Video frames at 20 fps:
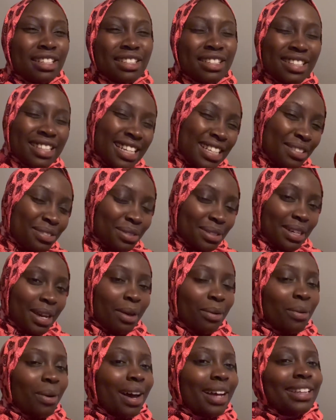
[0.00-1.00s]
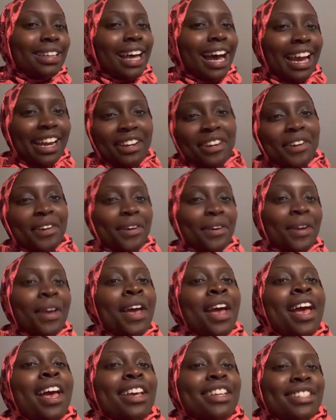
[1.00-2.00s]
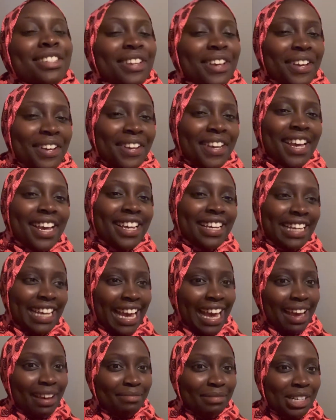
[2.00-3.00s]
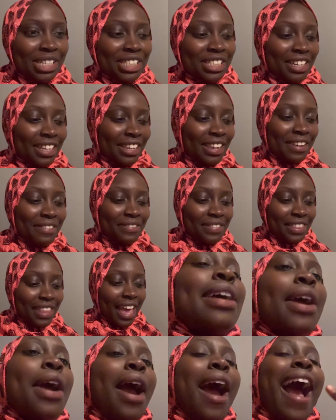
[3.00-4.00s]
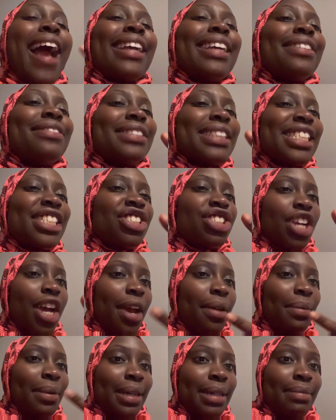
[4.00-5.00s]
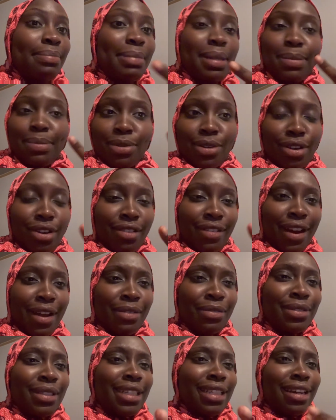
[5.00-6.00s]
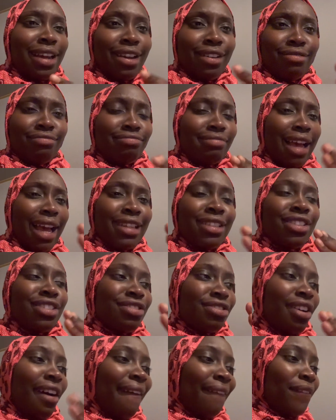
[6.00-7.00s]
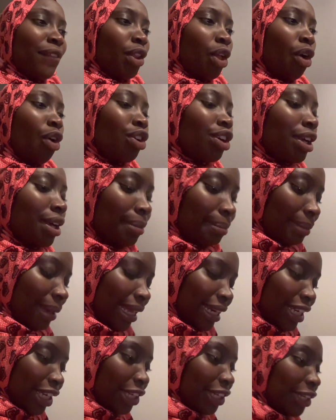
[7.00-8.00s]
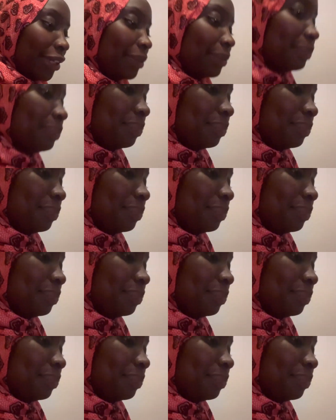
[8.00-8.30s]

little da'wah that I know. So yeah, mashallah for that. I get really shy when people are around and I just can't vlog. But anywho,